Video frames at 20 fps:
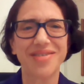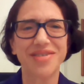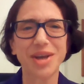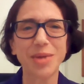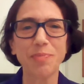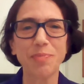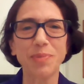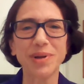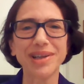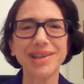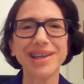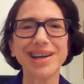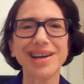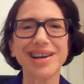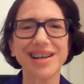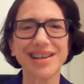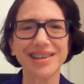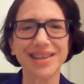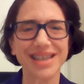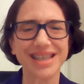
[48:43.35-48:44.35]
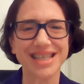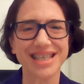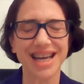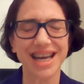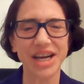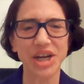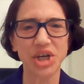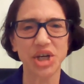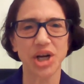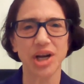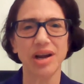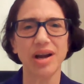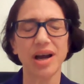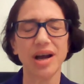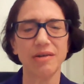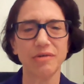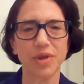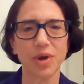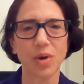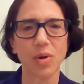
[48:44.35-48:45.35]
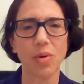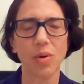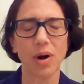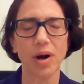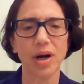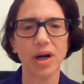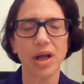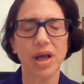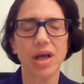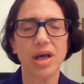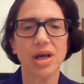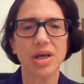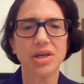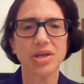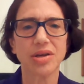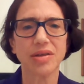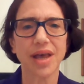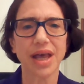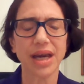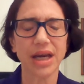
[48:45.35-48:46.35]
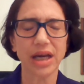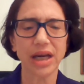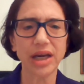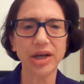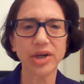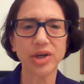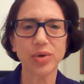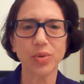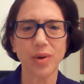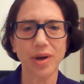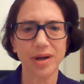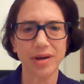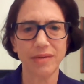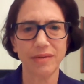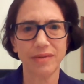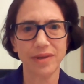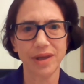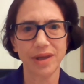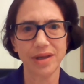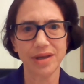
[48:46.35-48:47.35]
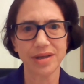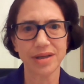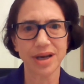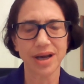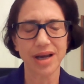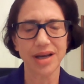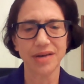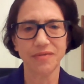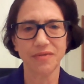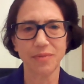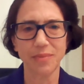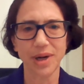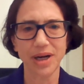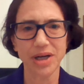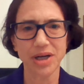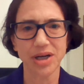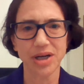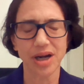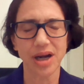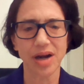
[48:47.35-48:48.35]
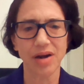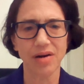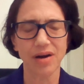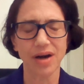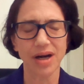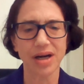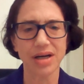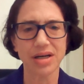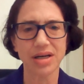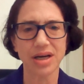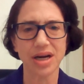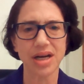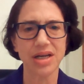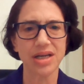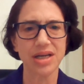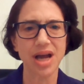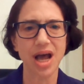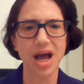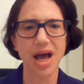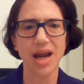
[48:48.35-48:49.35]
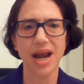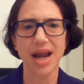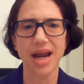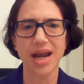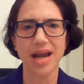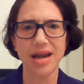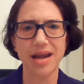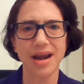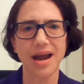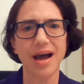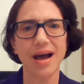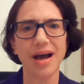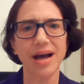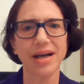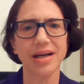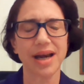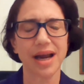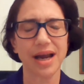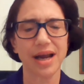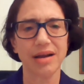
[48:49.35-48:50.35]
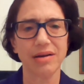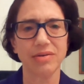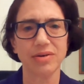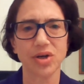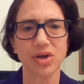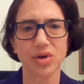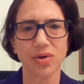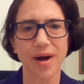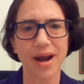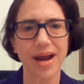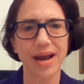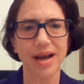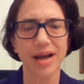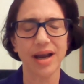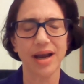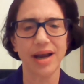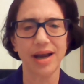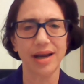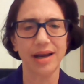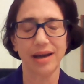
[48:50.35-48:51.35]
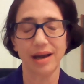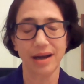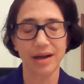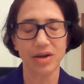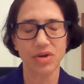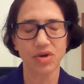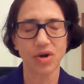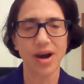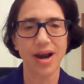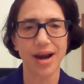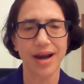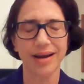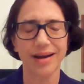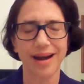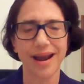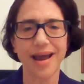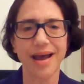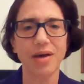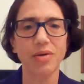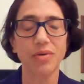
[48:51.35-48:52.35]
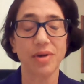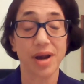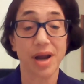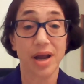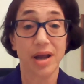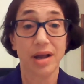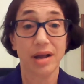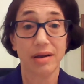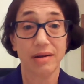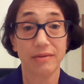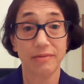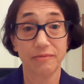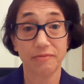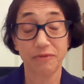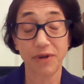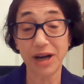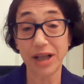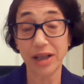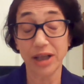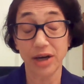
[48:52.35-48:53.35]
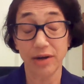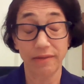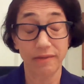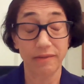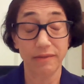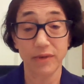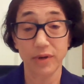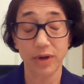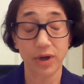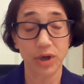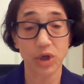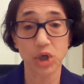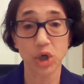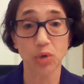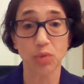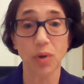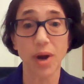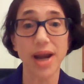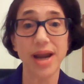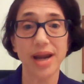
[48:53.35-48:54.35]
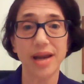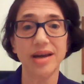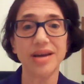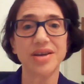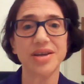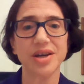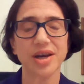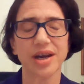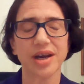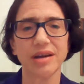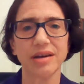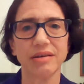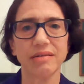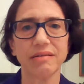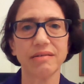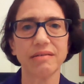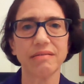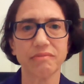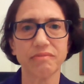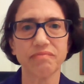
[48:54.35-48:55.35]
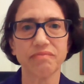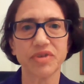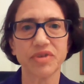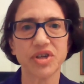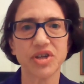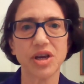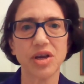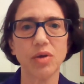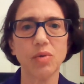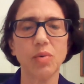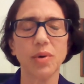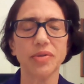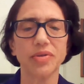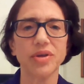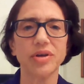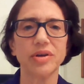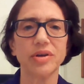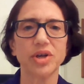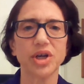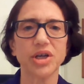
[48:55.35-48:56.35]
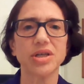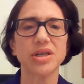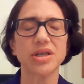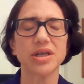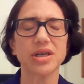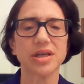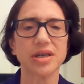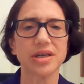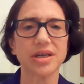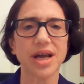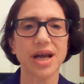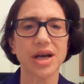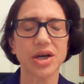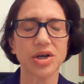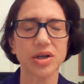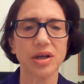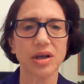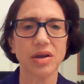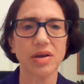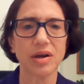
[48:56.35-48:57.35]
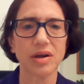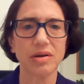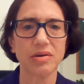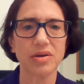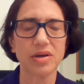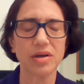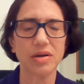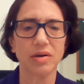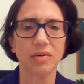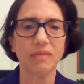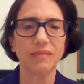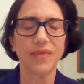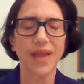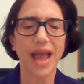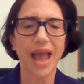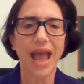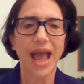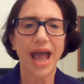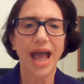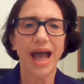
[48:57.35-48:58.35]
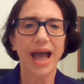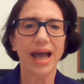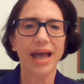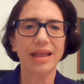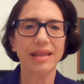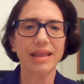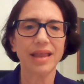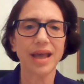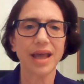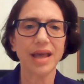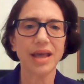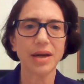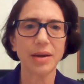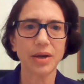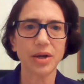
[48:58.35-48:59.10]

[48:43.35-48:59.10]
depoliticalization of the court, so that each one of these confirmation hearings is not a knockdown, drag down, frankly, charade to conceal what the justice is actually going to do, and that